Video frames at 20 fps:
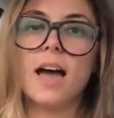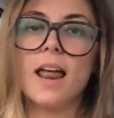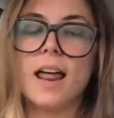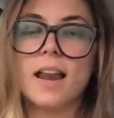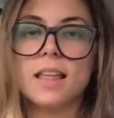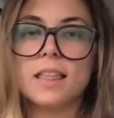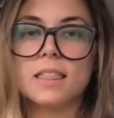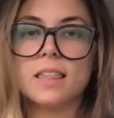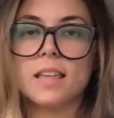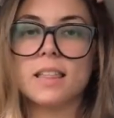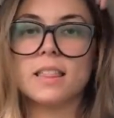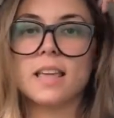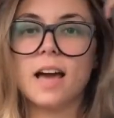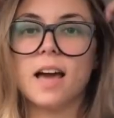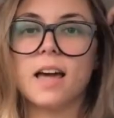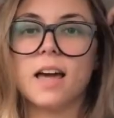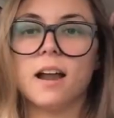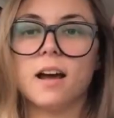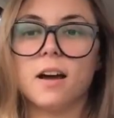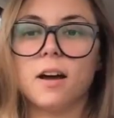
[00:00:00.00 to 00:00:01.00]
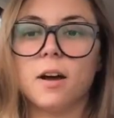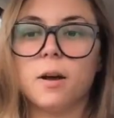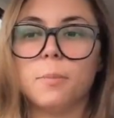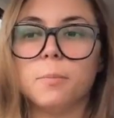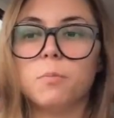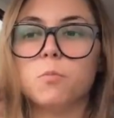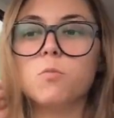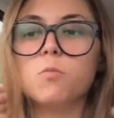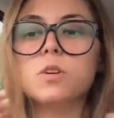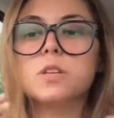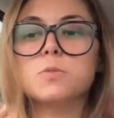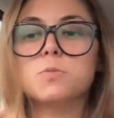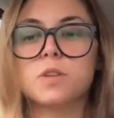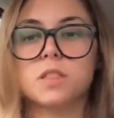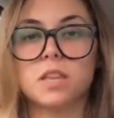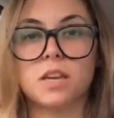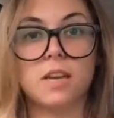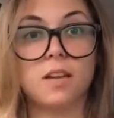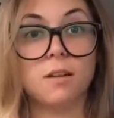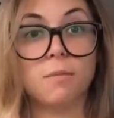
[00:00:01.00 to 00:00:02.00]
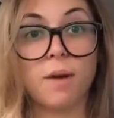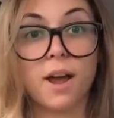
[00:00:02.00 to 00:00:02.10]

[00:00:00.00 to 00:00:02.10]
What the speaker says: Anything that was within my